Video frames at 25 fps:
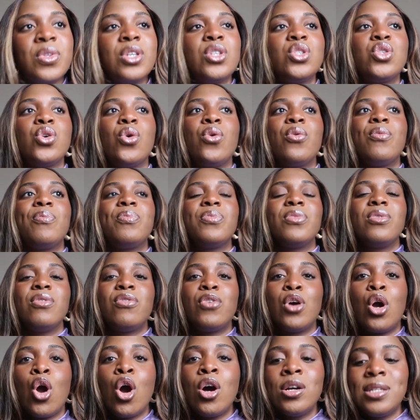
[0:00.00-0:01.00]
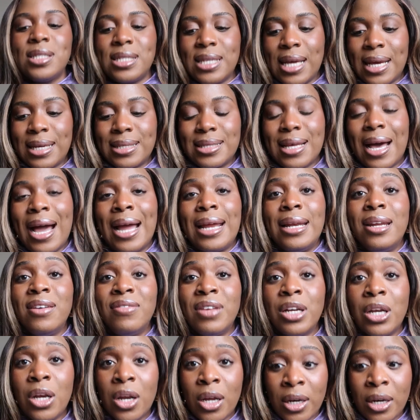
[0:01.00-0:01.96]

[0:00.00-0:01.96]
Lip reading: So for context, I live in